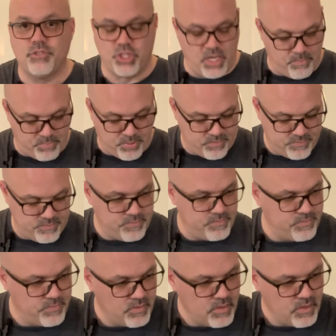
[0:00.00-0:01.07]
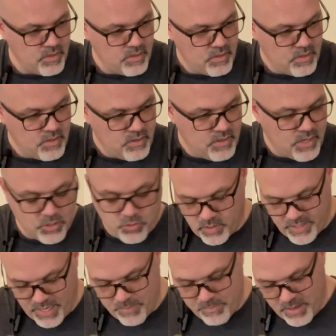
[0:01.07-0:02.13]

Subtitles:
cheap. That's where I got